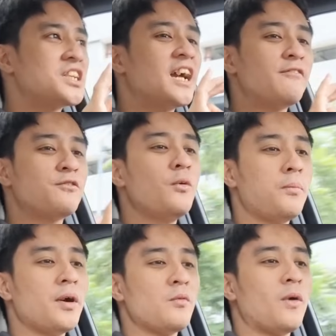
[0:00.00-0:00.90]
shy of
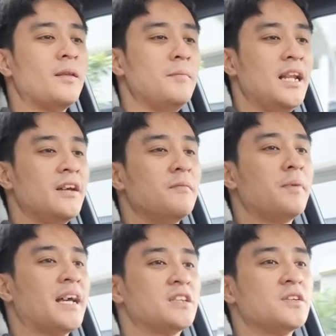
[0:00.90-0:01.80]
2.1 million
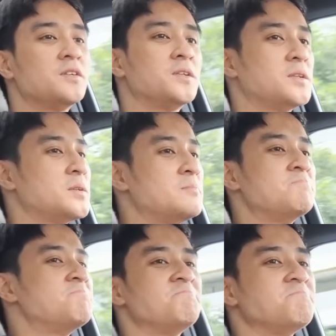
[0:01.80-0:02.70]
pesos,
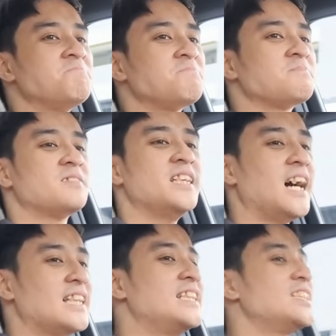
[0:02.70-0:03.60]

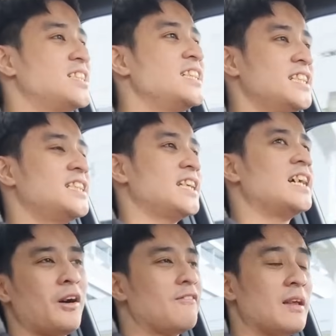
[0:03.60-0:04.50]
yeah, this is
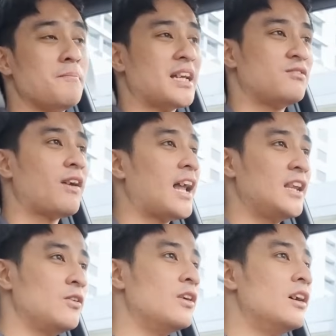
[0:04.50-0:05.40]
one of the best
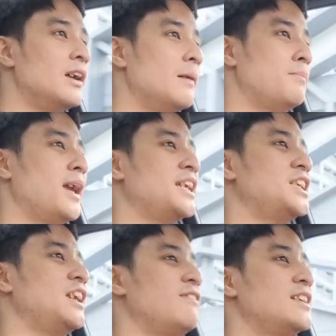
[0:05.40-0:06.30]
value
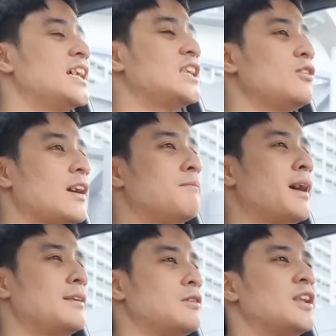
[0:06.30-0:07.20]
PHEVs that you can
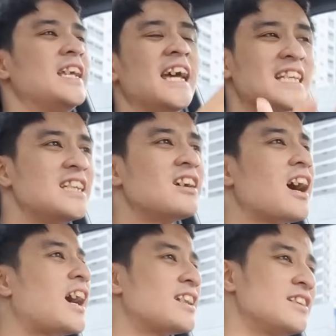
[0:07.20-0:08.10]
buy today. Yes, there
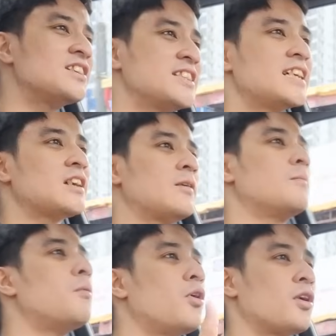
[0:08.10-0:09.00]
are others that are
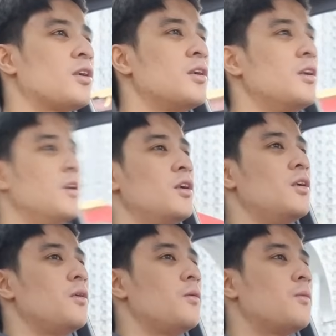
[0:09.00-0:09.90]
more,
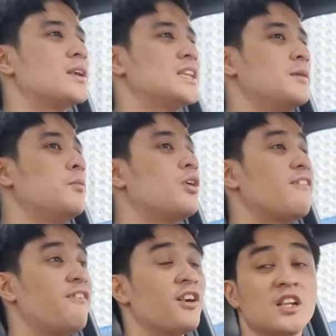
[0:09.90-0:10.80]
more
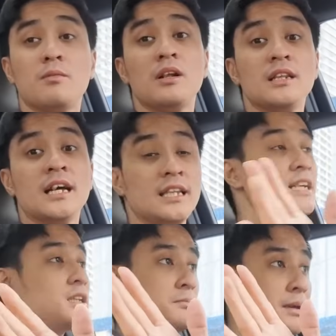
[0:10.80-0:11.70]
affordable than
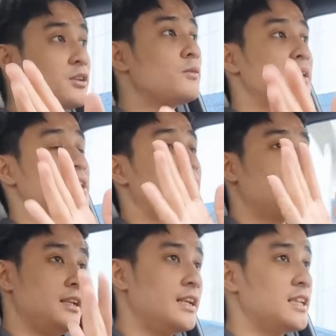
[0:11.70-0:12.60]
this. Make no mistake,
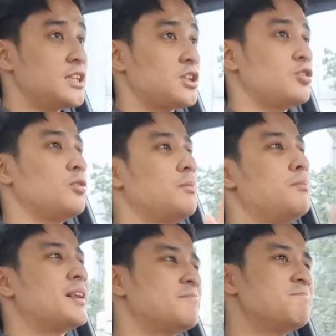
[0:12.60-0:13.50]
it is true.
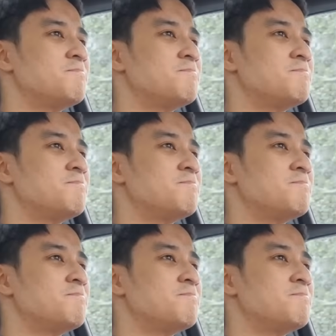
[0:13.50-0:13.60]
But